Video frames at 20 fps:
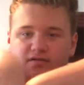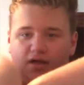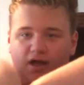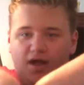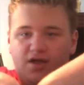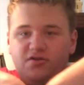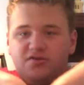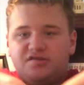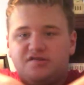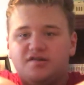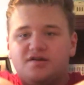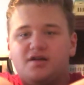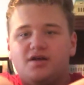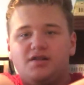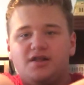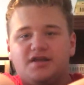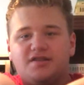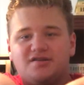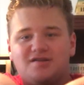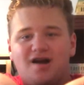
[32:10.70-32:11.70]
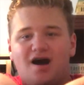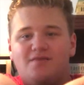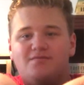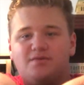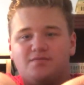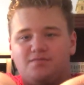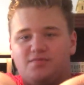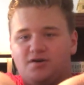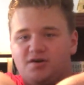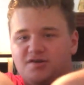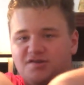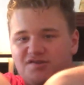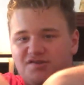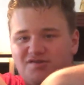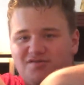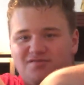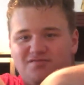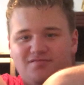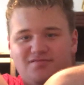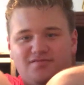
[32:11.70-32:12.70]
I used to collect comic books.
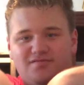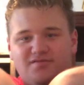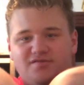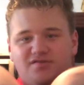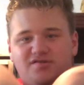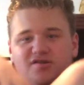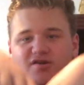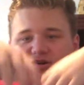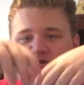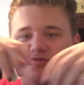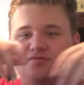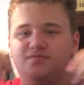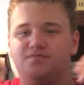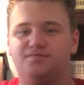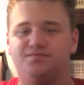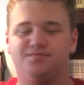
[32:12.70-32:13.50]
So,